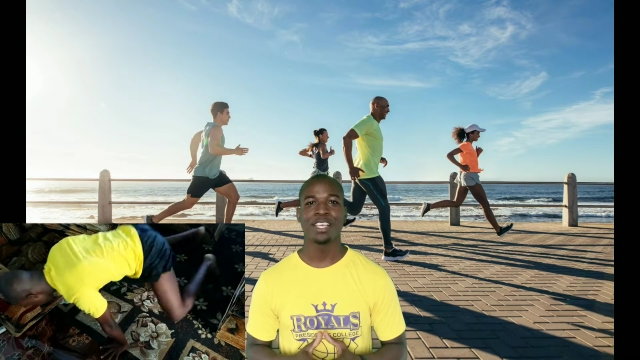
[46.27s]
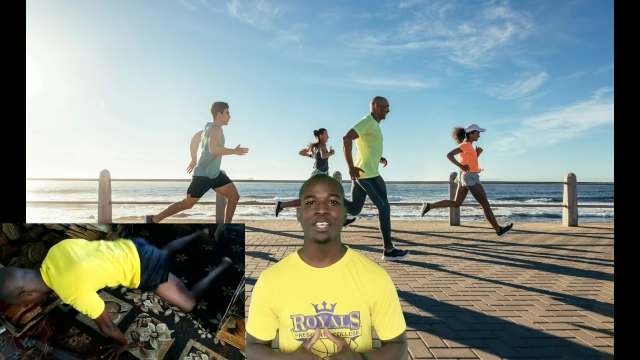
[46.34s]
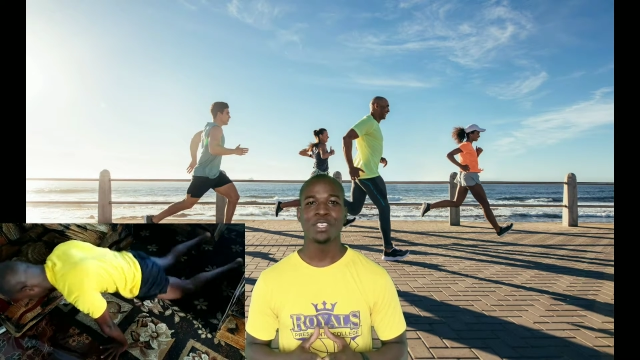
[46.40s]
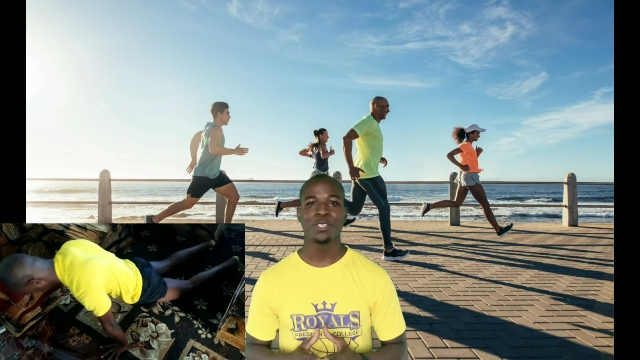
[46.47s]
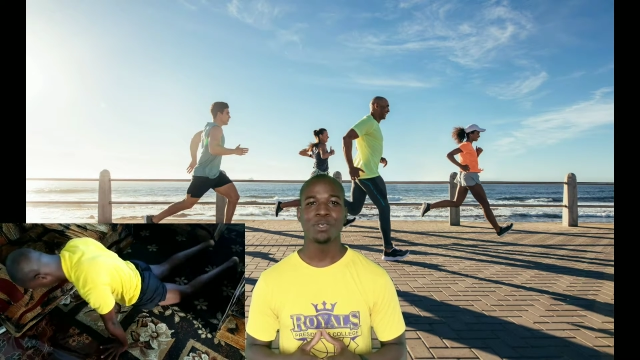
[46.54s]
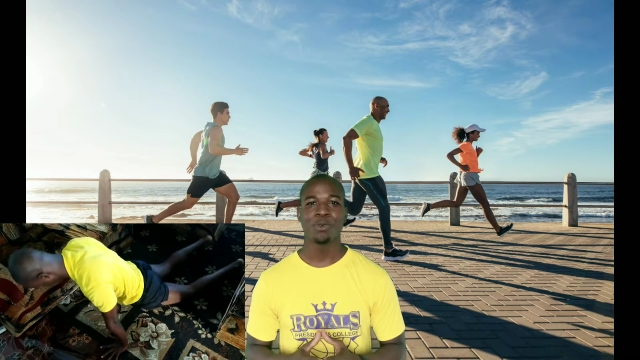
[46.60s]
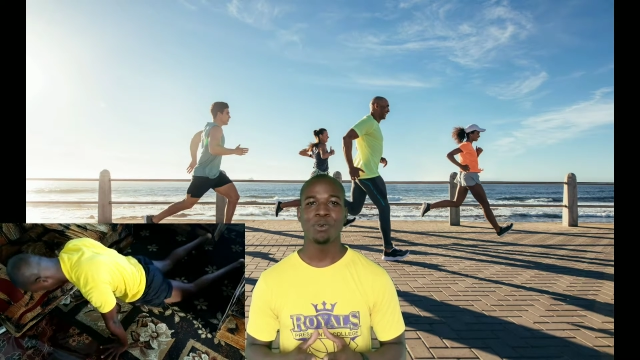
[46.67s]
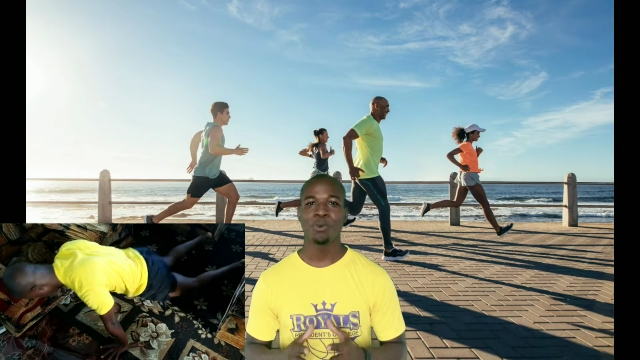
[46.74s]

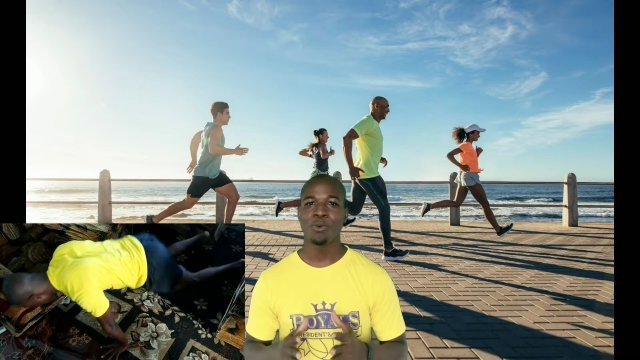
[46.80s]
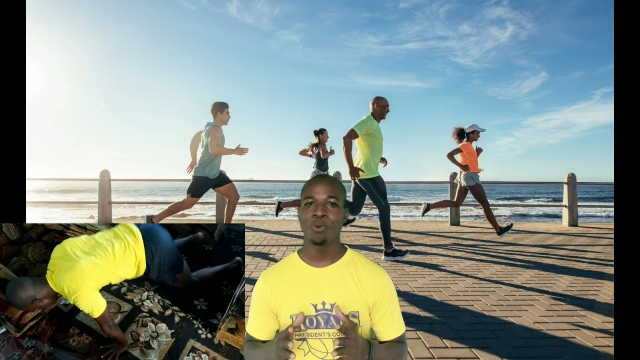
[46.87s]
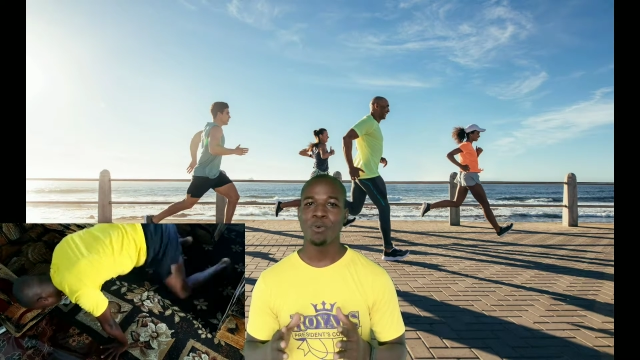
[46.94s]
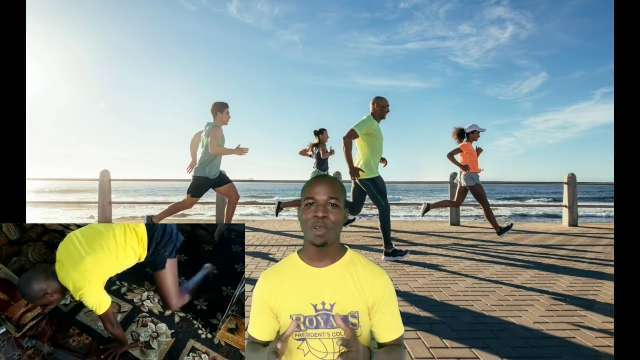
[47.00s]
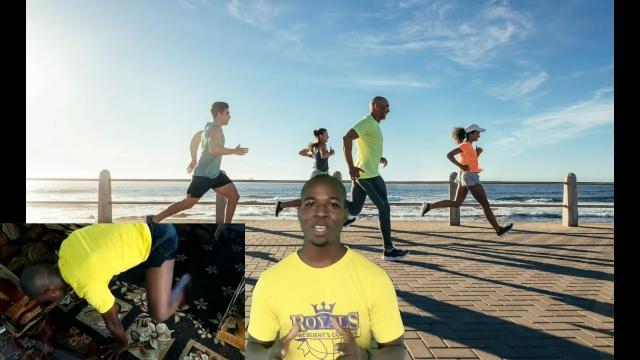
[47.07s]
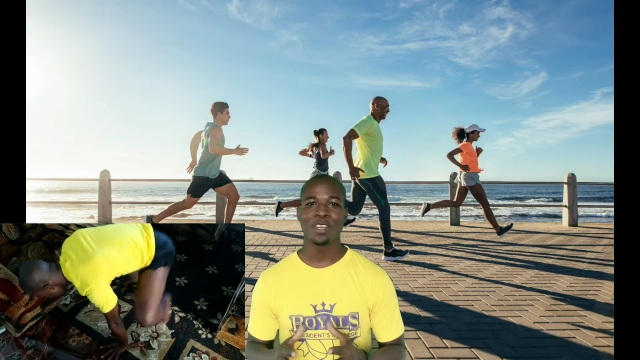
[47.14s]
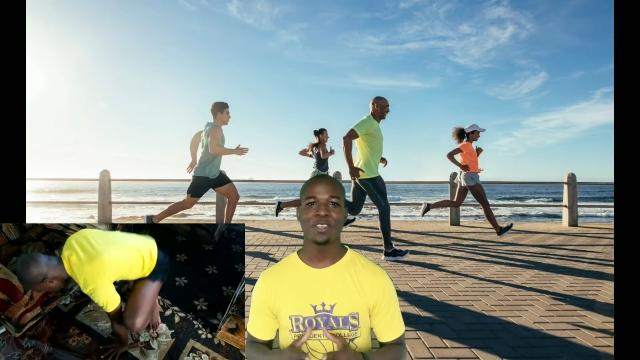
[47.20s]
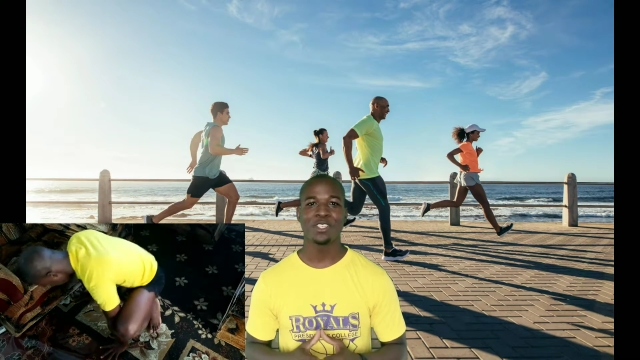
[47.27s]
So
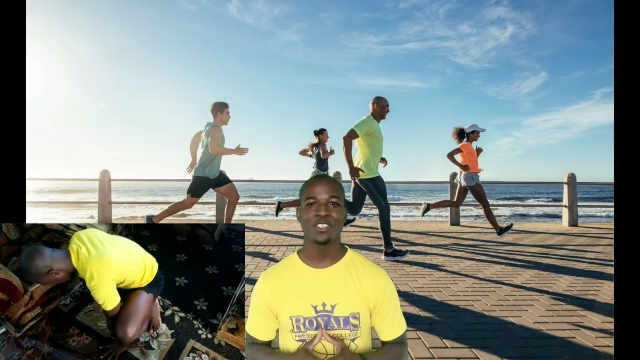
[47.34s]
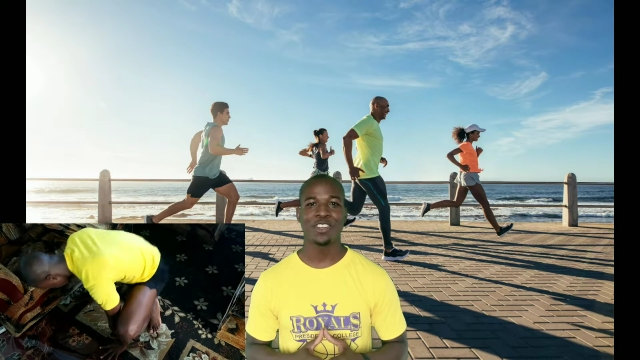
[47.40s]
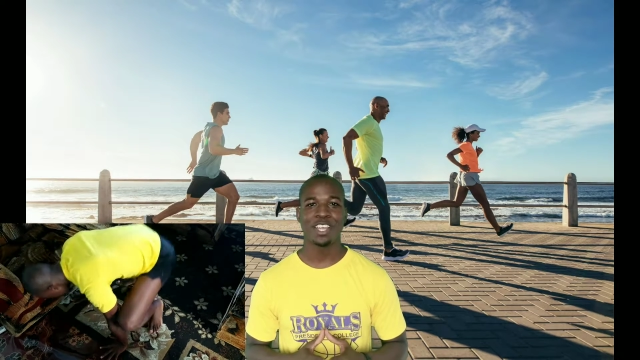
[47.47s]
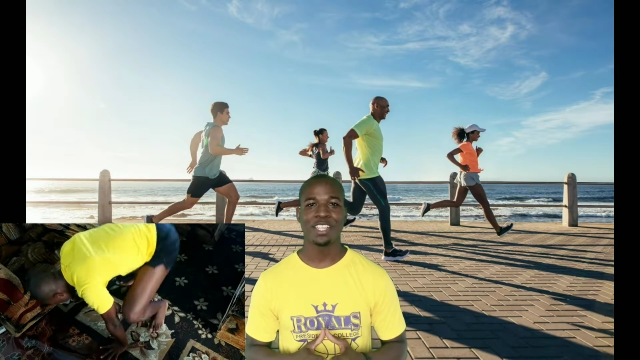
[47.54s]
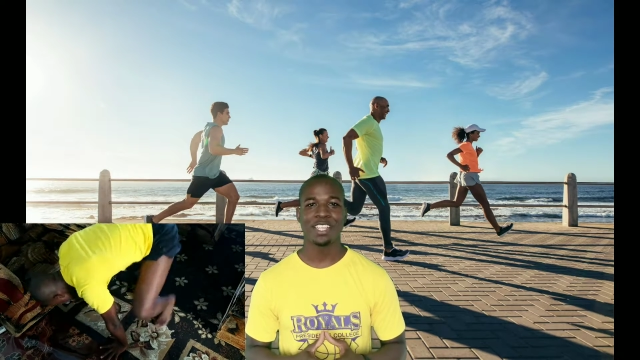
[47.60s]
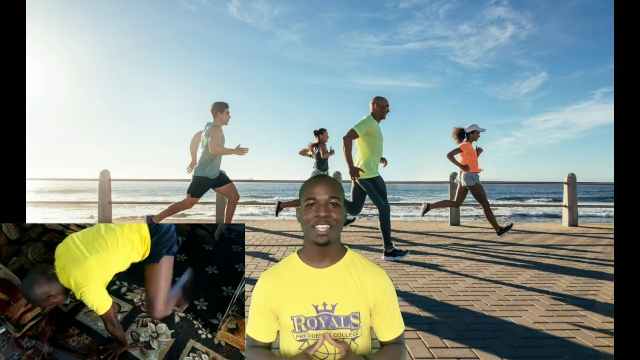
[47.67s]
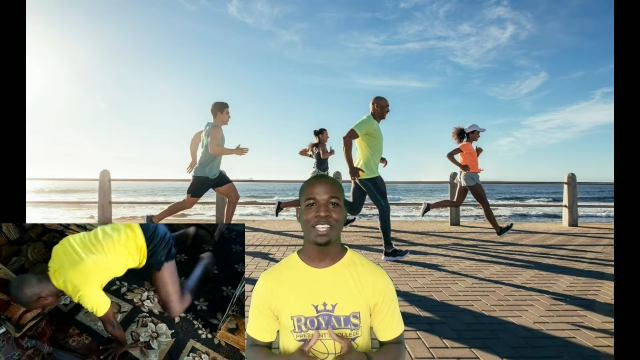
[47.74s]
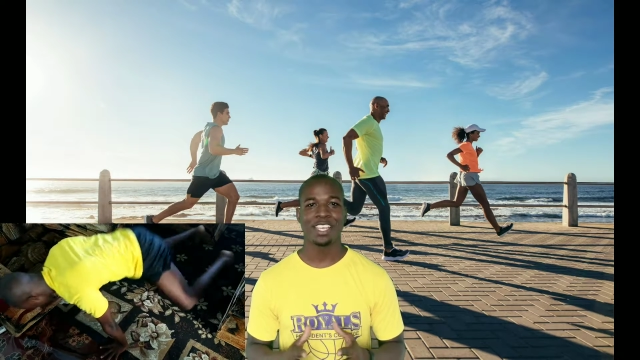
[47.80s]
why not try
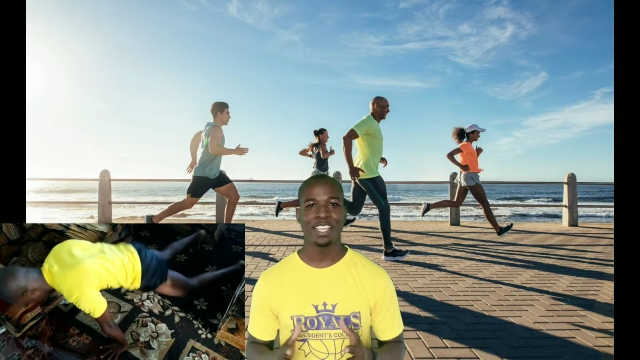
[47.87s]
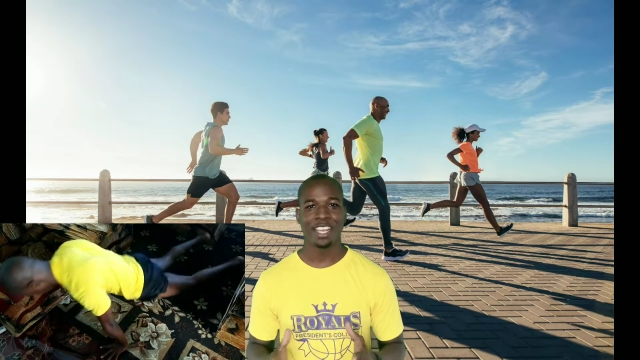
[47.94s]
today?